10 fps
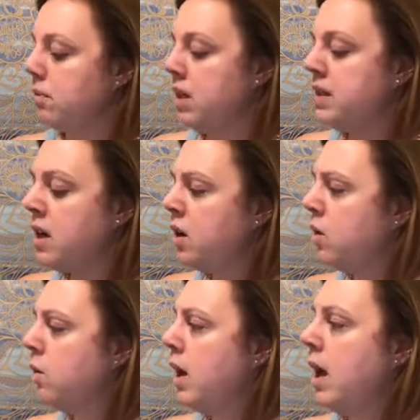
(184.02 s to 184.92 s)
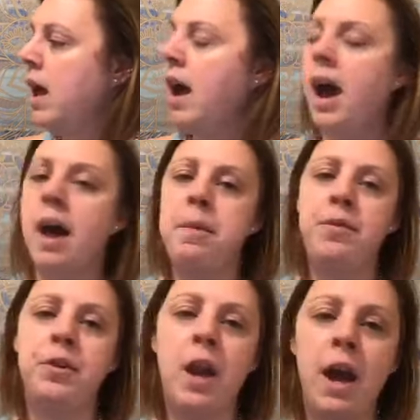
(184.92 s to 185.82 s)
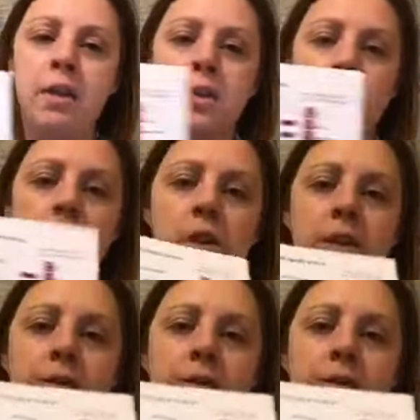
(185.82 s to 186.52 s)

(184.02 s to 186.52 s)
So if you're not overly